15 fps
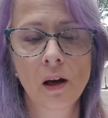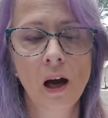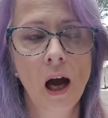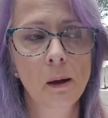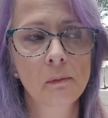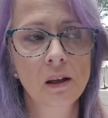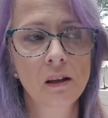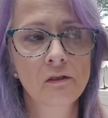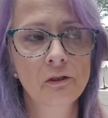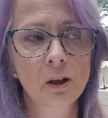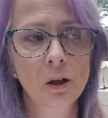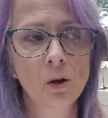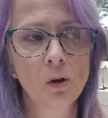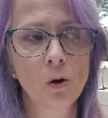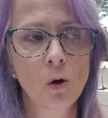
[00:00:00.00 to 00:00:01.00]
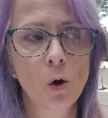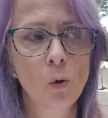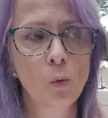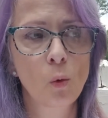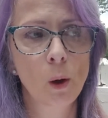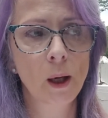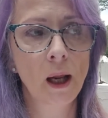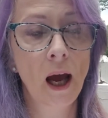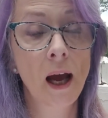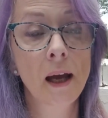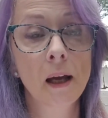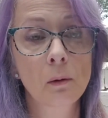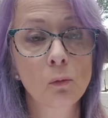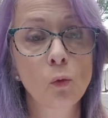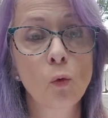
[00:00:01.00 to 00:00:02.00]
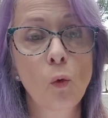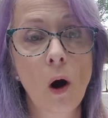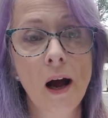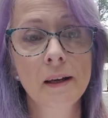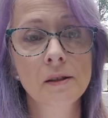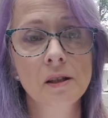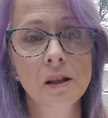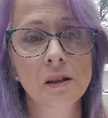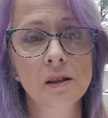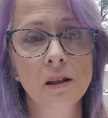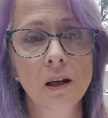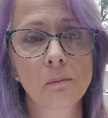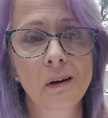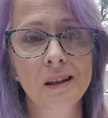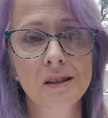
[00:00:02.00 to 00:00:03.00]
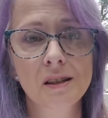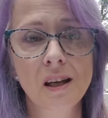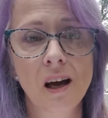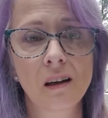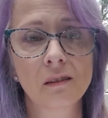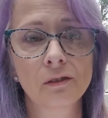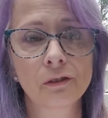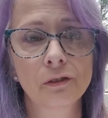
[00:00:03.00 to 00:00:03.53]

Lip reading: I'm giving what I am wanting to get myself.